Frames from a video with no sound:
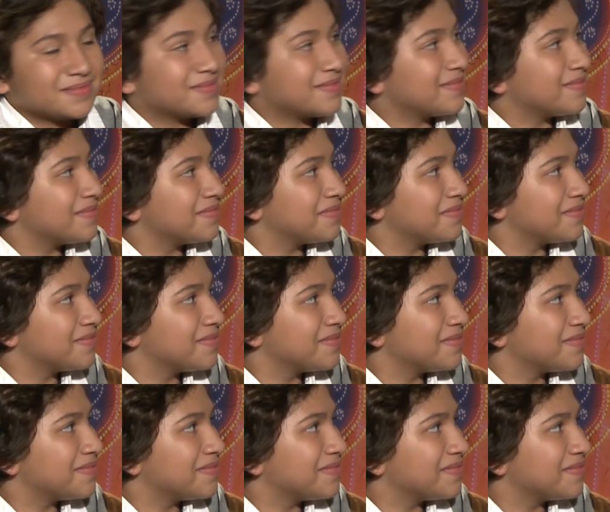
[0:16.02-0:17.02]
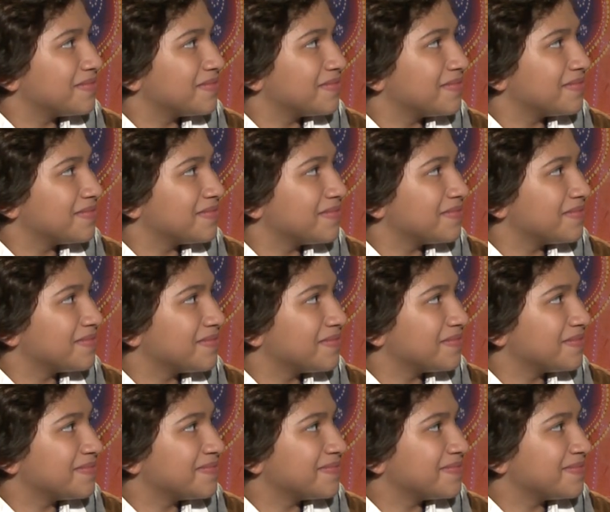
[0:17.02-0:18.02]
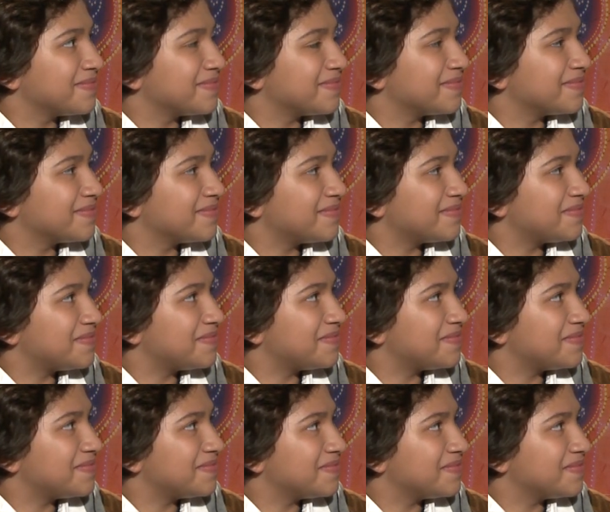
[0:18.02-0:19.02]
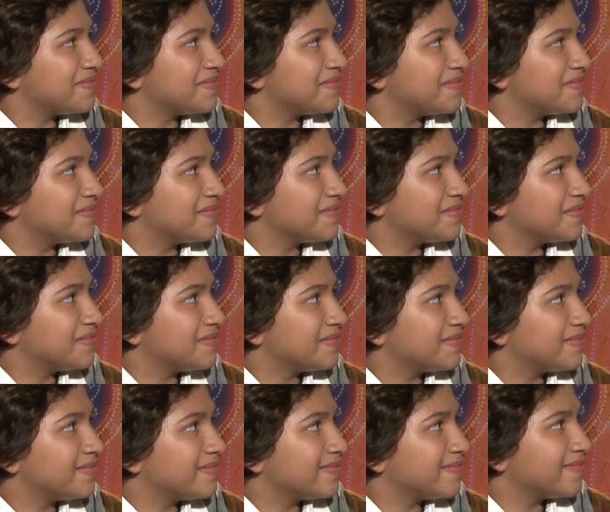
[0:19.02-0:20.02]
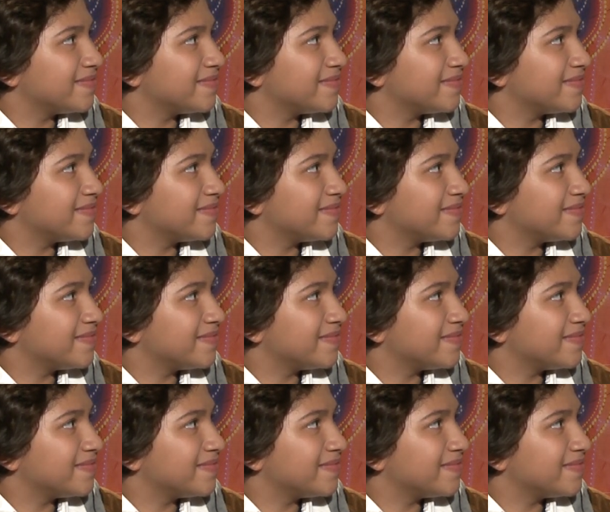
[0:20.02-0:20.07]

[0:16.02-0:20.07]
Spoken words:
(silent)